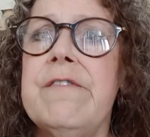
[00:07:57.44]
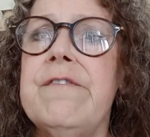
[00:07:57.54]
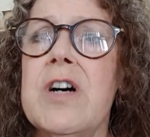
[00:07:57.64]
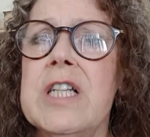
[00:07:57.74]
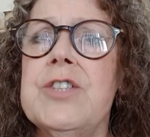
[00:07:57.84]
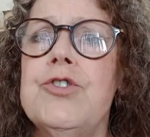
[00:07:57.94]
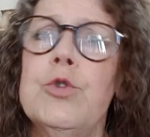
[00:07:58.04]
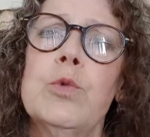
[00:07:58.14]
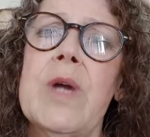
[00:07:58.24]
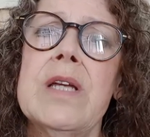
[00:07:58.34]
fine
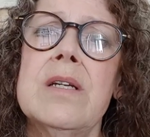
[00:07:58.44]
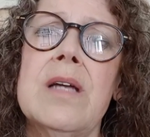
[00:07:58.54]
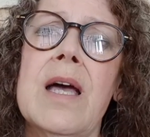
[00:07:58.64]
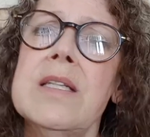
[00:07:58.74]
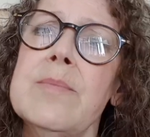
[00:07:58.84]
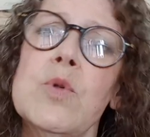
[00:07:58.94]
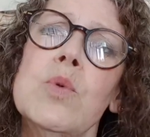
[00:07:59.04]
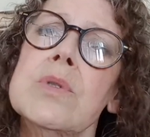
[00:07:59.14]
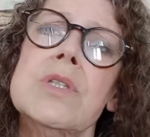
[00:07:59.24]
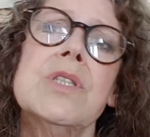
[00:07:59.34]
jewellery
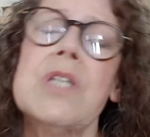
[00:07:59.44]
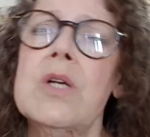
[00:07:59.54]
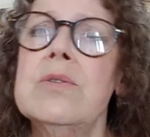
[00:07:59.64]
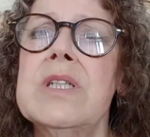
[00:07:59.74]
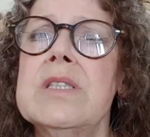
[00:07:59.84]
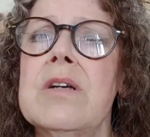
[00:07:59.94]
anymore, so it